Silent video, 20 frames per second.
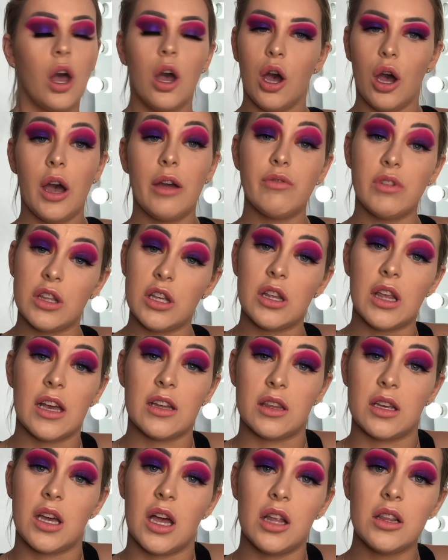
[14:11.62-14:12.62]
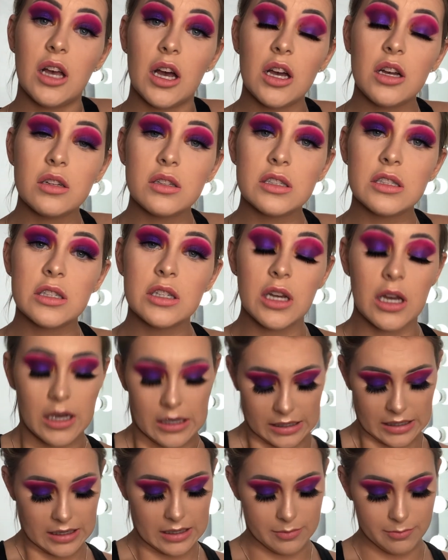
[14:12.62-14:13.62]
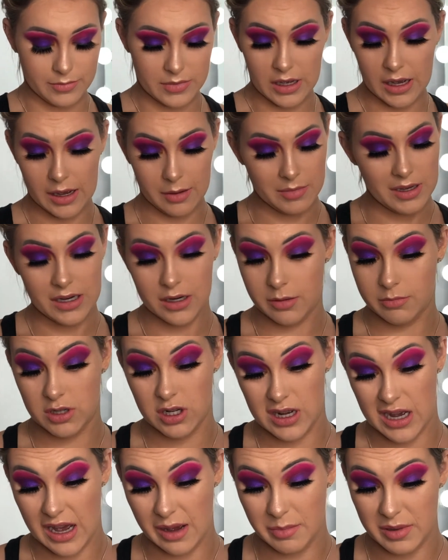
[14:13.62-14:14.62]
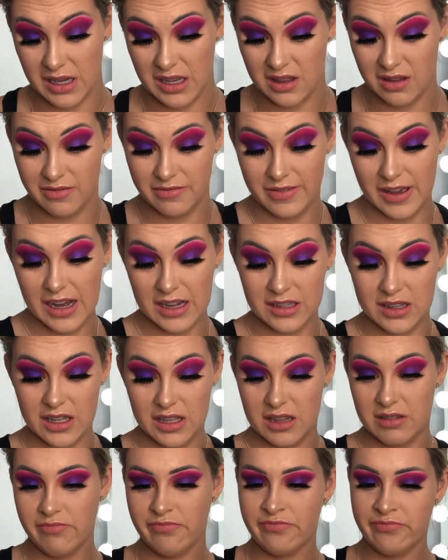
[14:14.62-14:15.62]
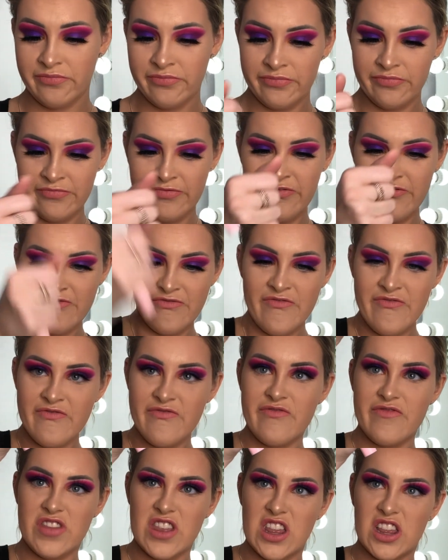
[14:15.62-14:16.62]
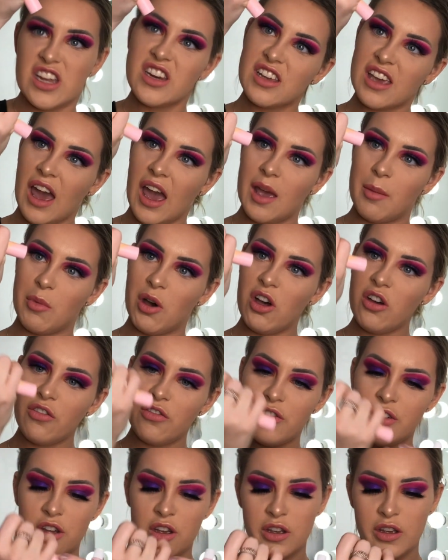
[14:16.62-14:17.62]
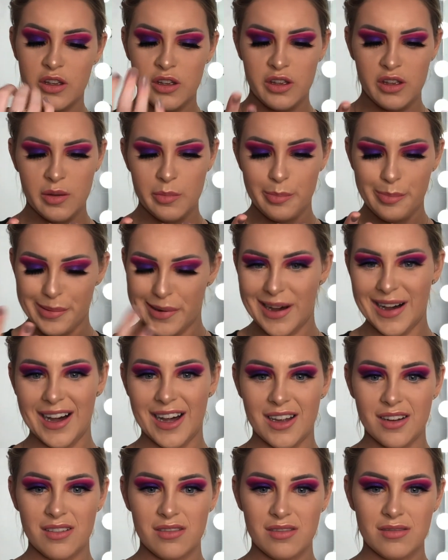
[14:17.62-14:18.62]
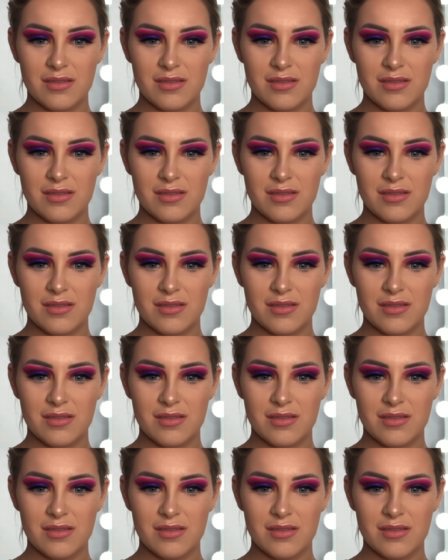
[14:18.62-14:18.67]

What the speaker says: I really like the colour. I mean, I'm not happy at the fact that the lid came off, but